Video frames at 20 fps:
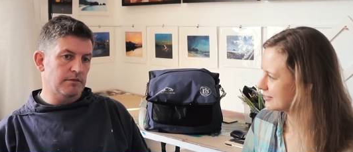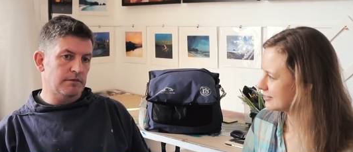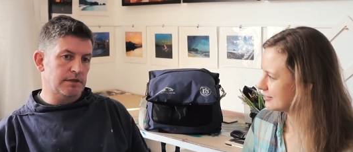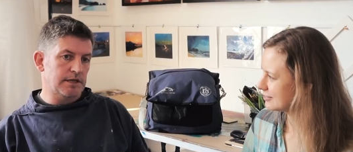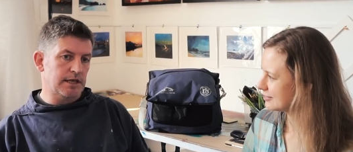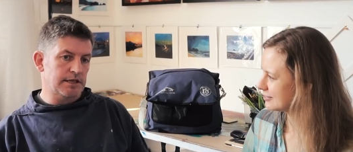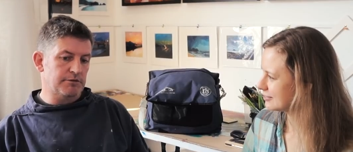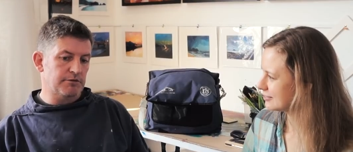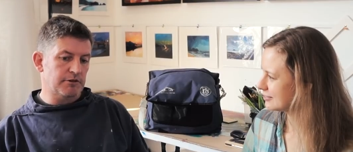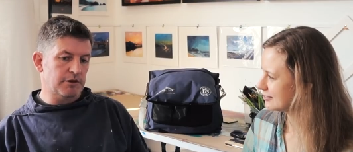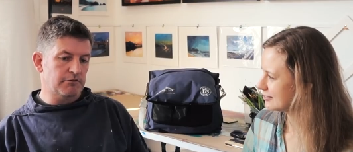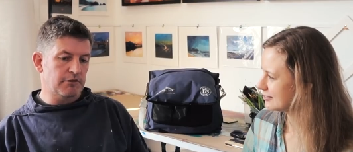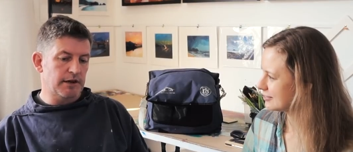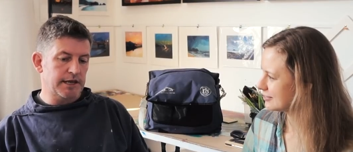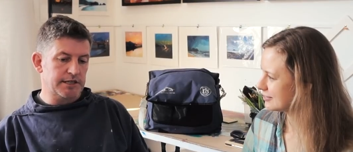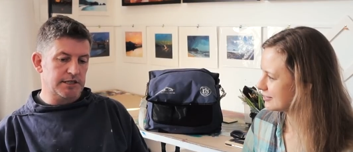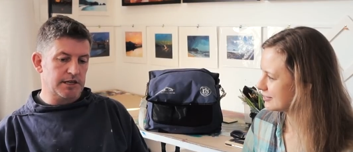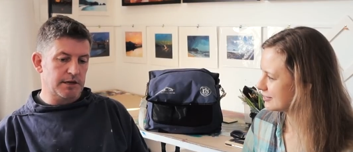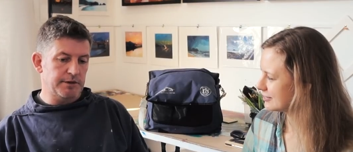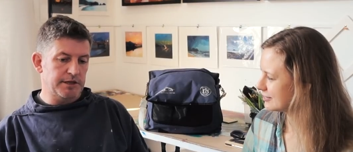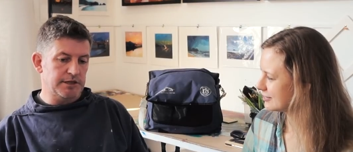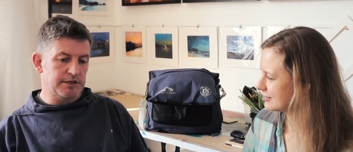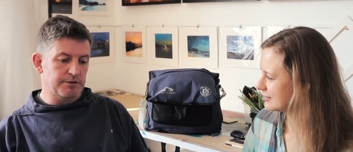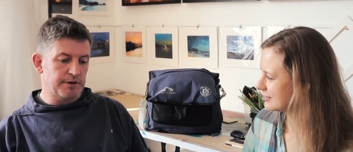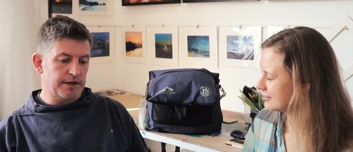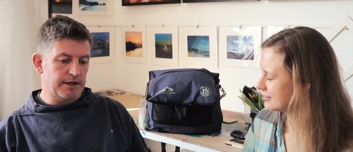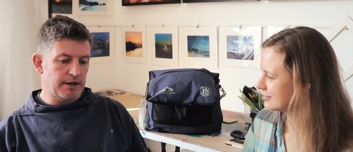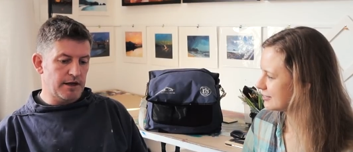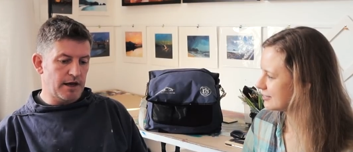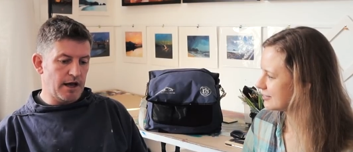Speaker 1: um, so that's where acrylics come
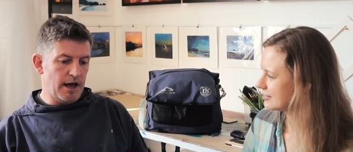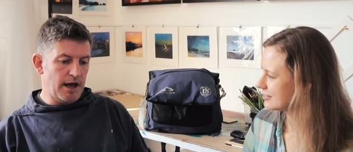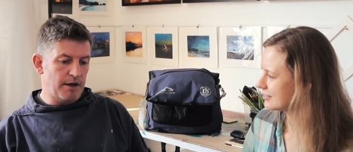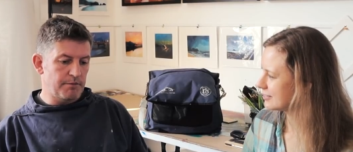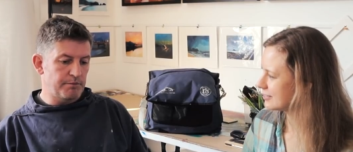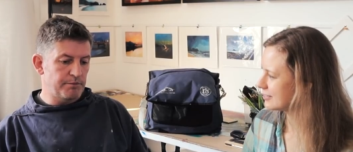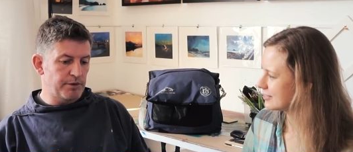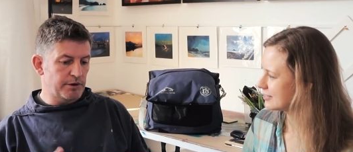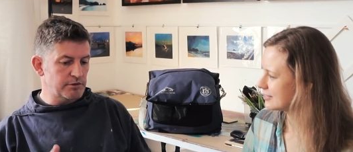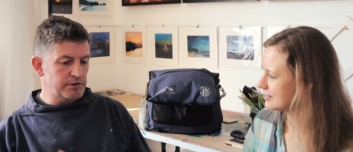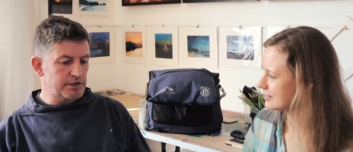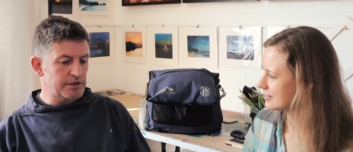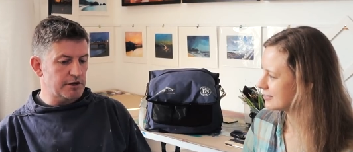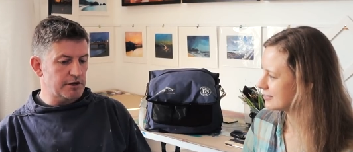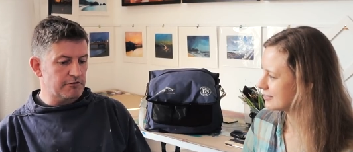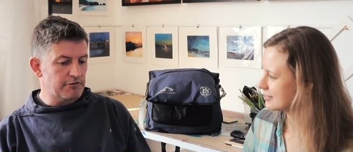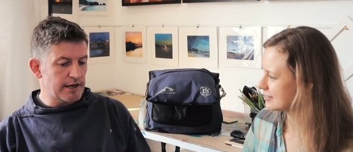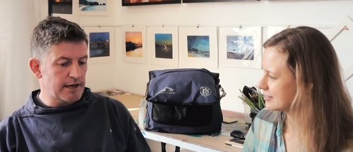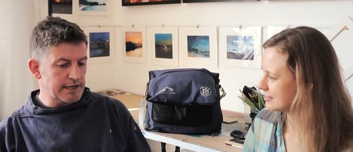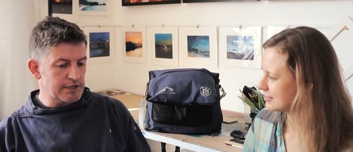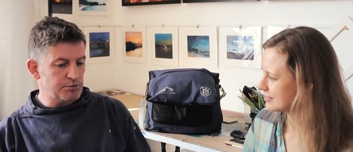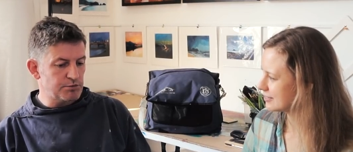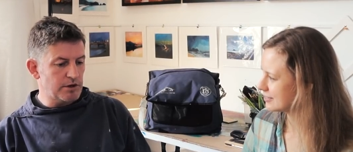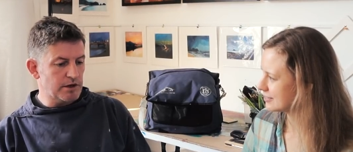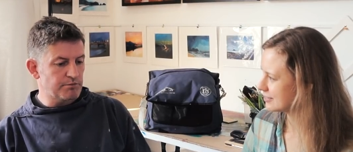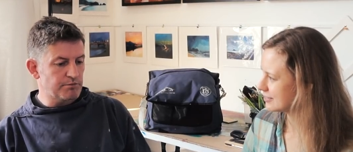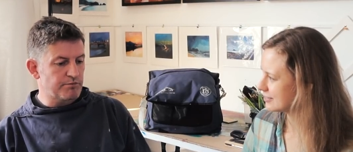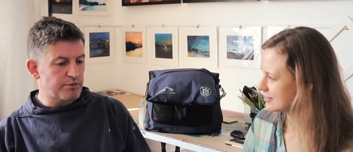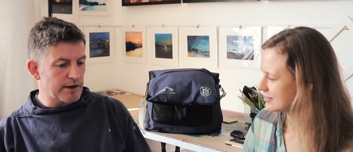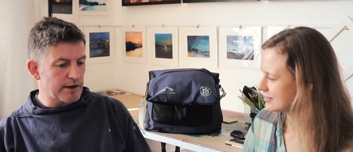into it. Um, but also
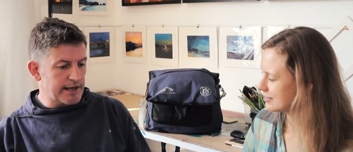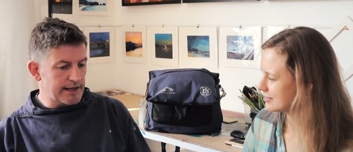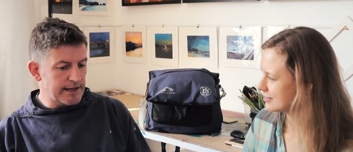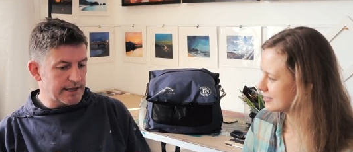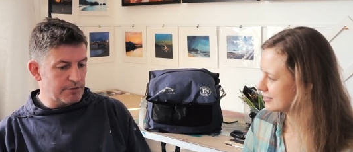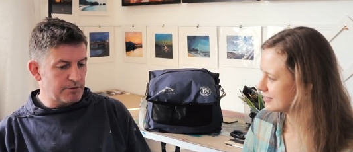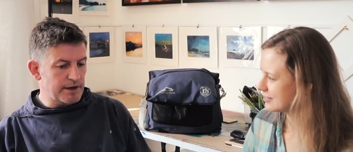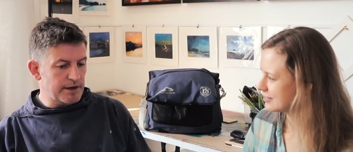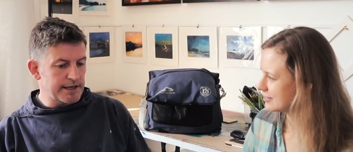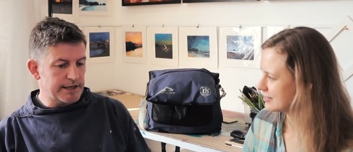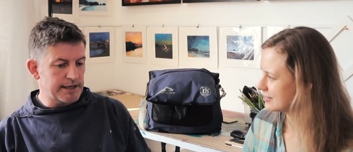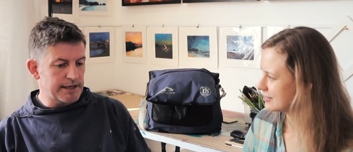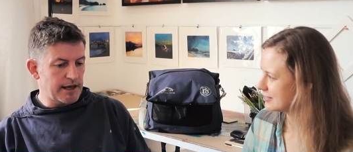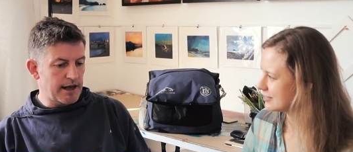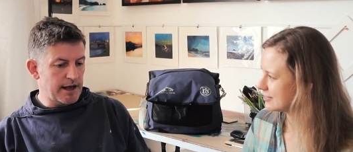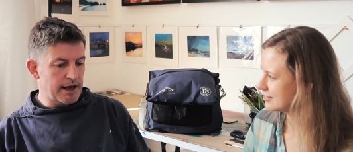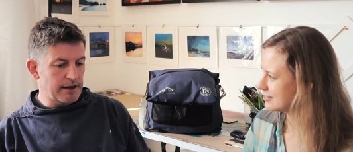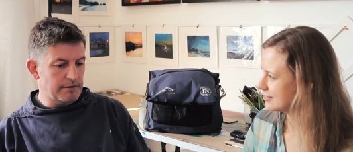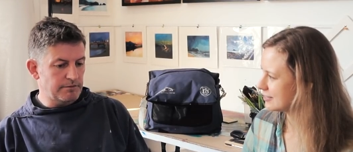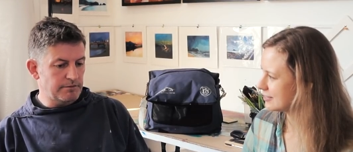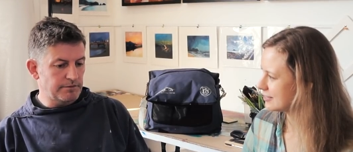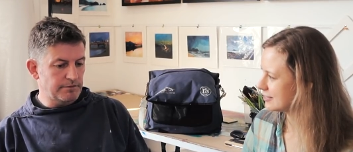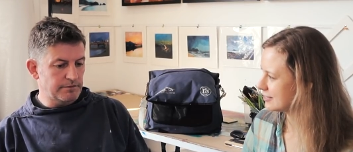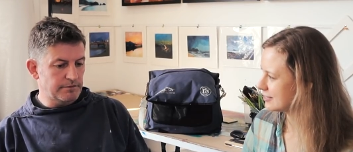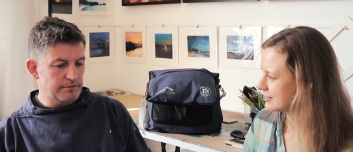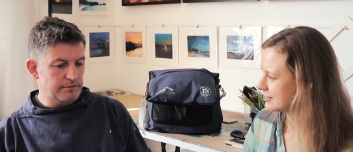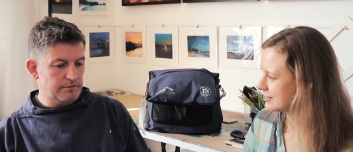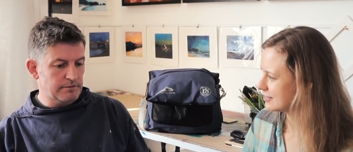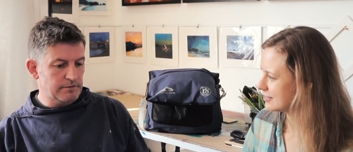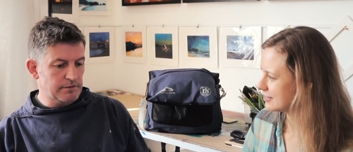acrylics work brilliantly with
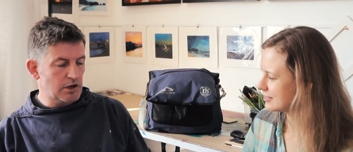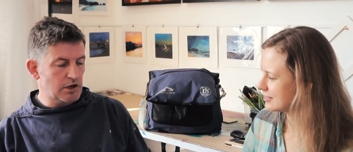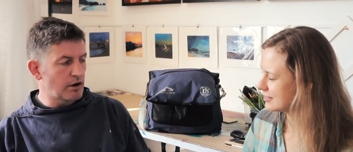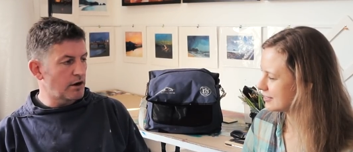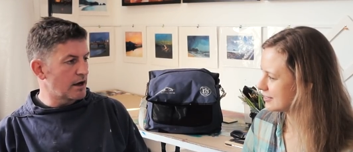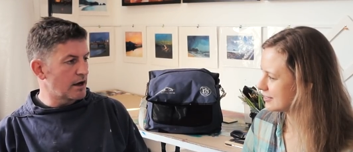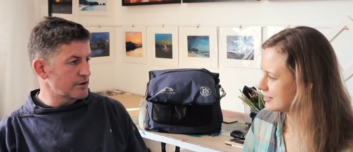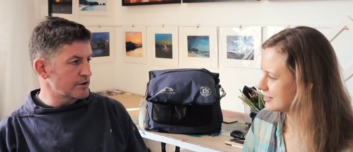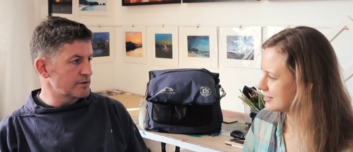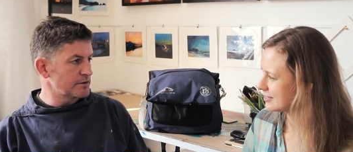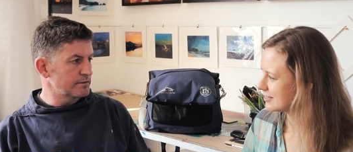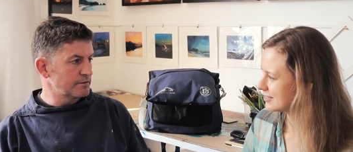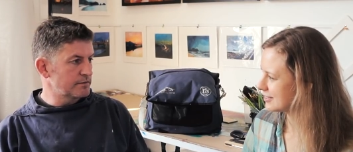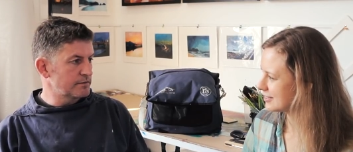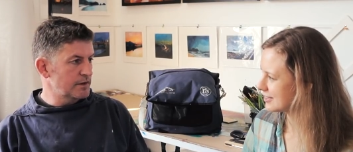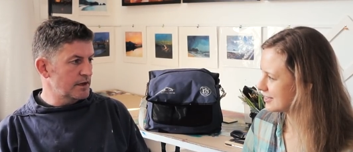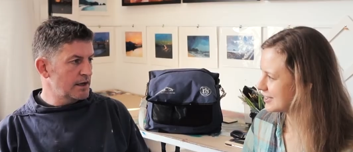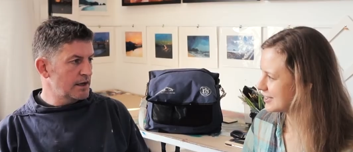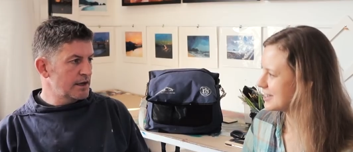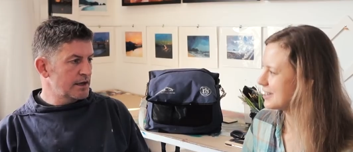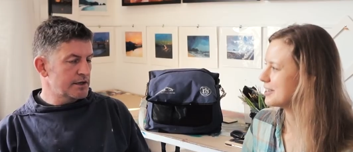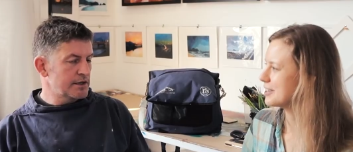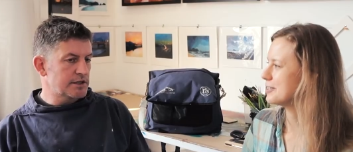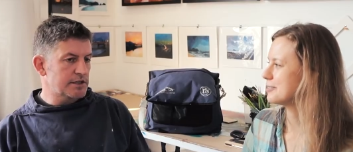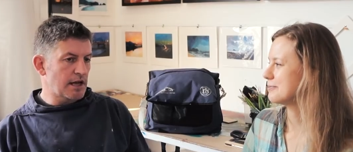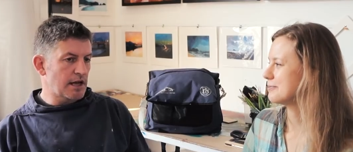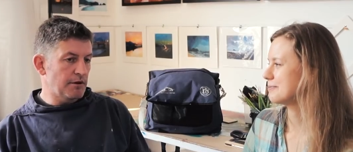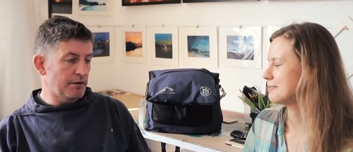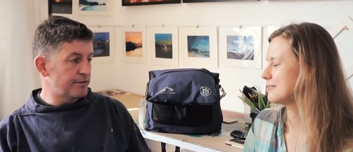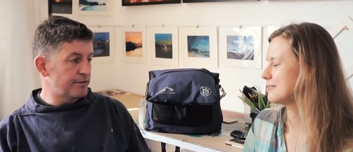um, collage.
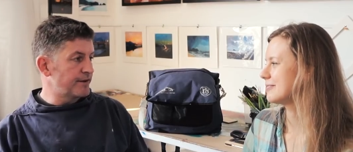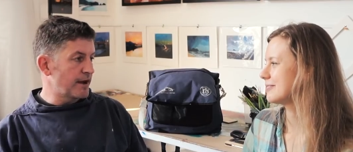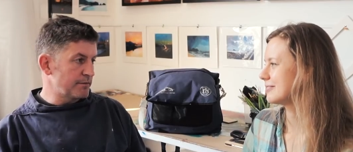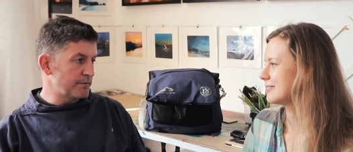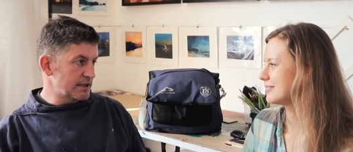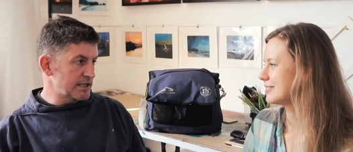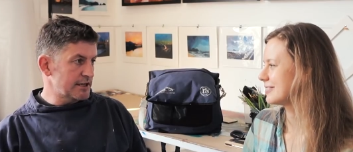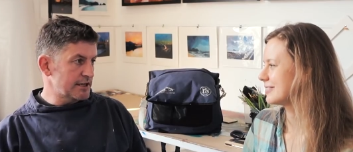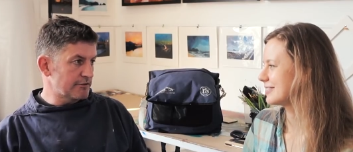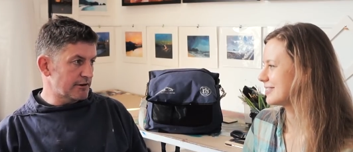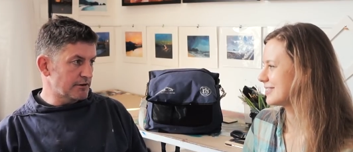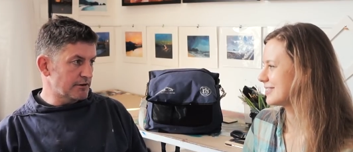Yeah. So and found